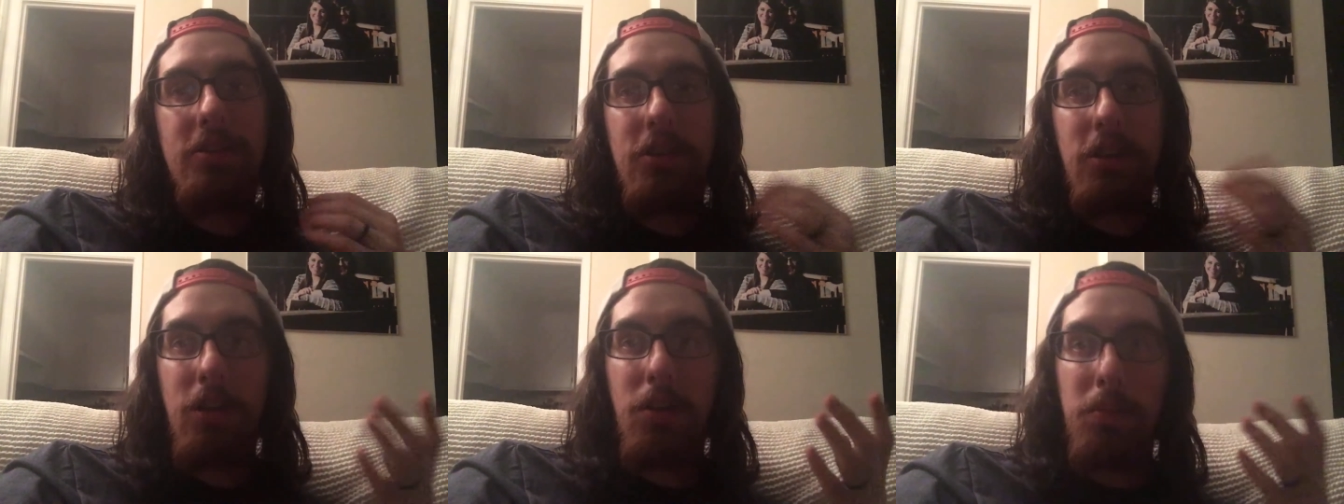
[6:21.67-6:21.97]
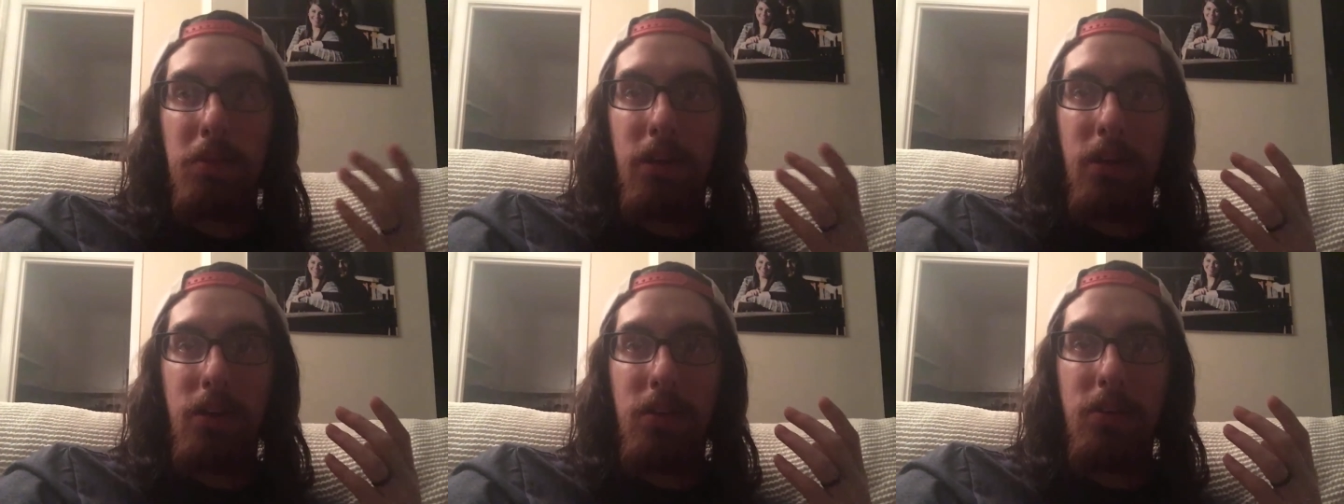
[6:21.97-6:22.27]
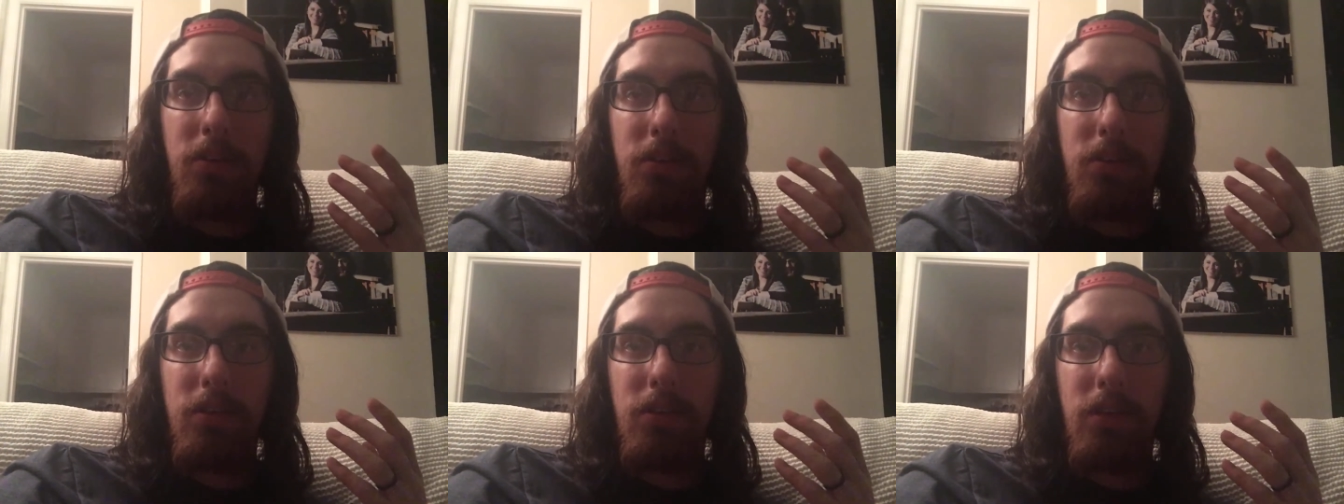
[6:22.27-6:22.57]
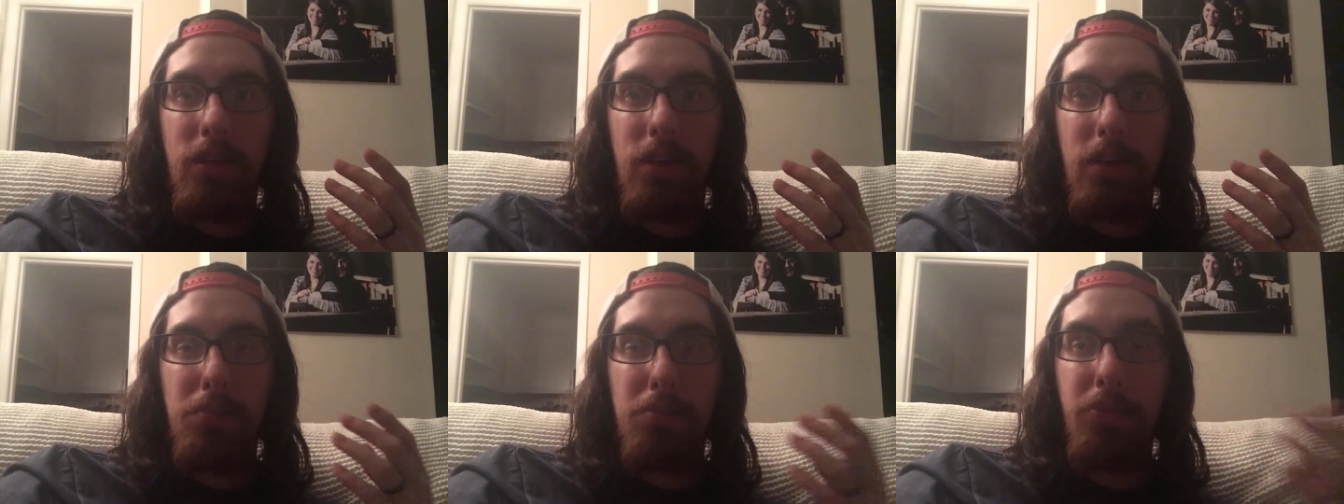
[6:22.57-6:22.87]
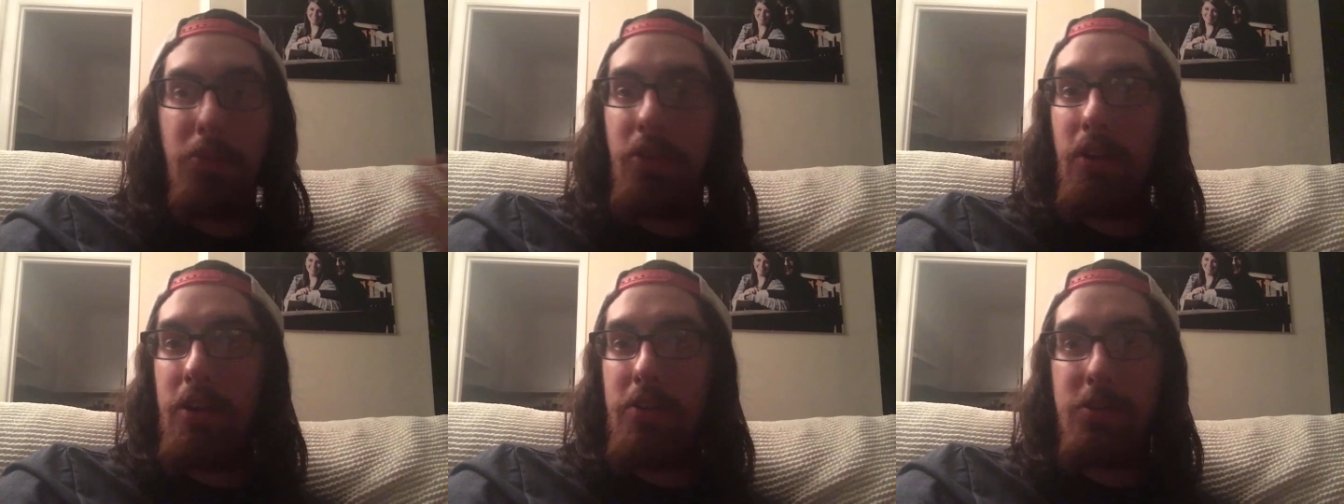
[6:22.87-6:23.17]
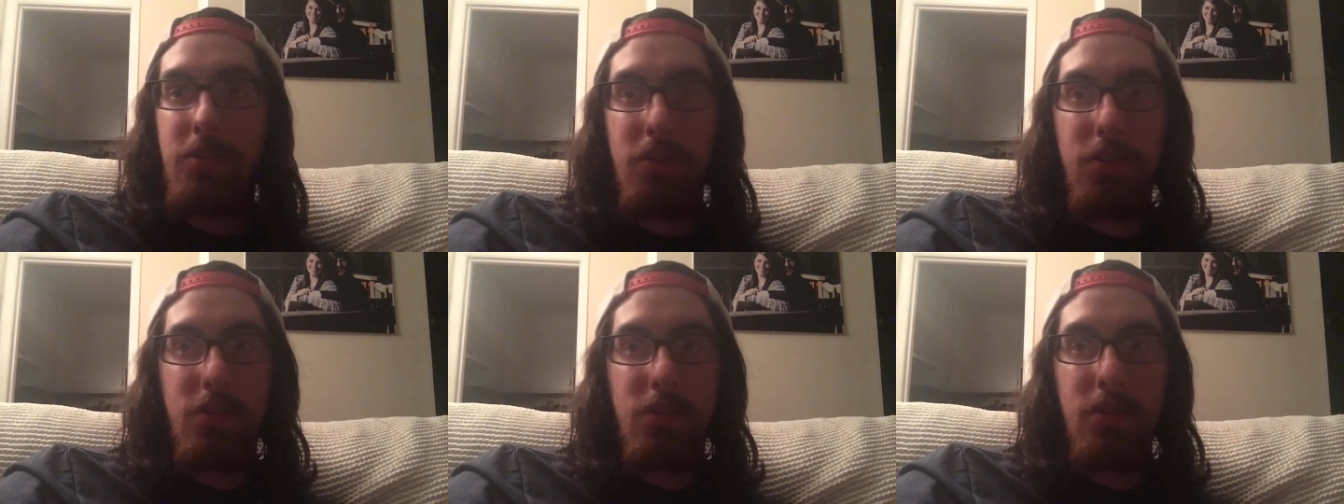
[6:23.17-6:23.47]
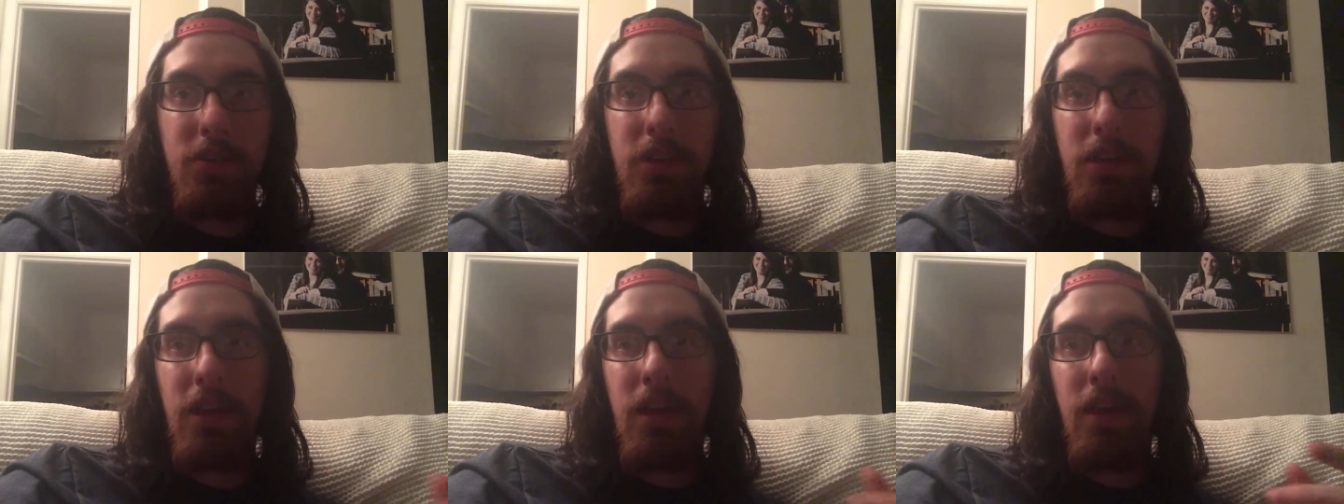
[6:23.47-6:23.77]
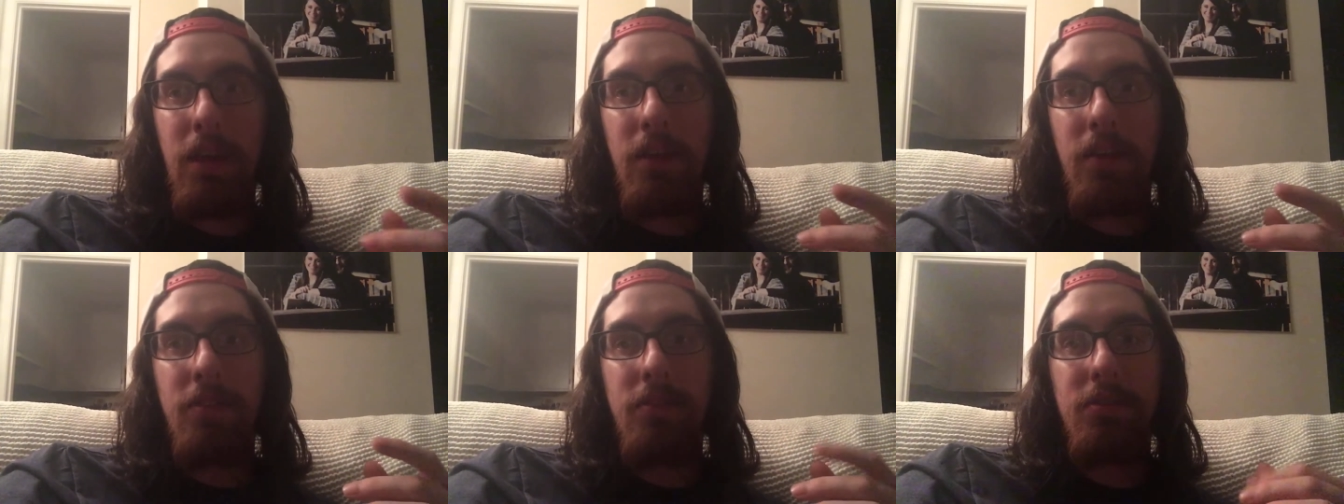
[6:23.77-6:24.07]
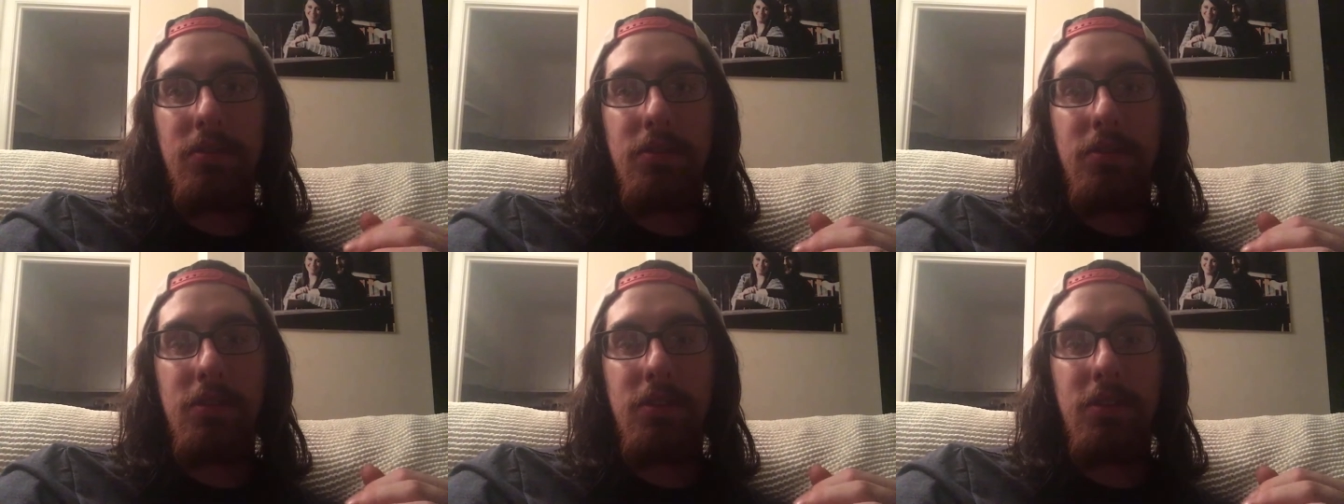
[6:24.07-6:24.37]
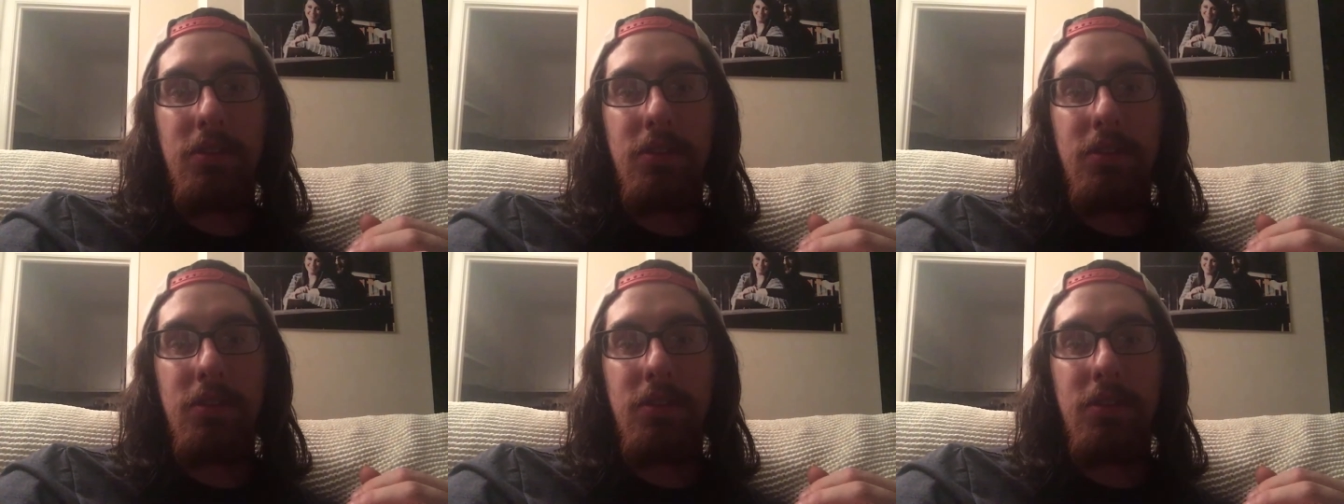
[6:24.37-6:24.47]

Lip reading: talk about progression and